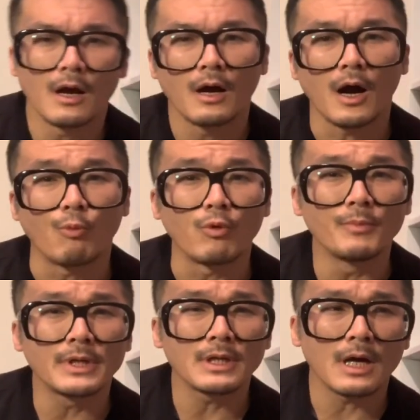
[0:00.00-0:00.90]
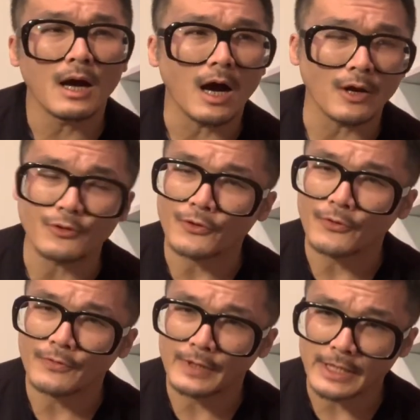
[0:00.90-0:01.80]
A Woman Under
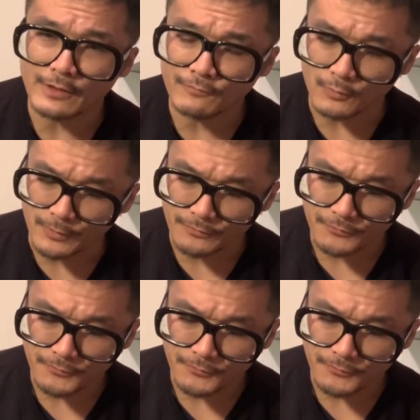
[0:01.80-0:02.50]
the Influence.